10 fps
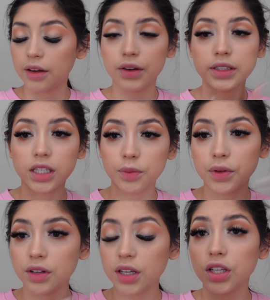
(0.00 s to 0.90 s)
Fenty
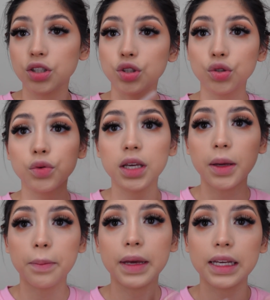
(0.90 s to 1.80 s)
Beauty
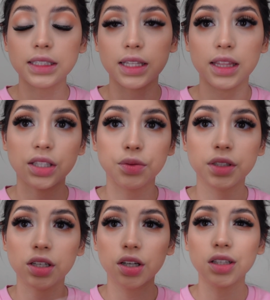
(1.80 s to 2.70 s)
Dewy Mist, I think that's what
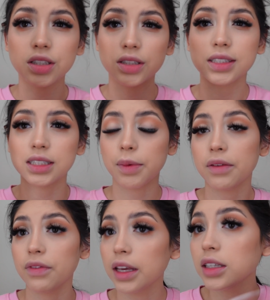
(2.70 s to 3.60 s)
it's called, to set my
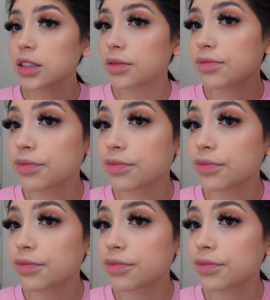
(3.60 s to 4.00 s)
face.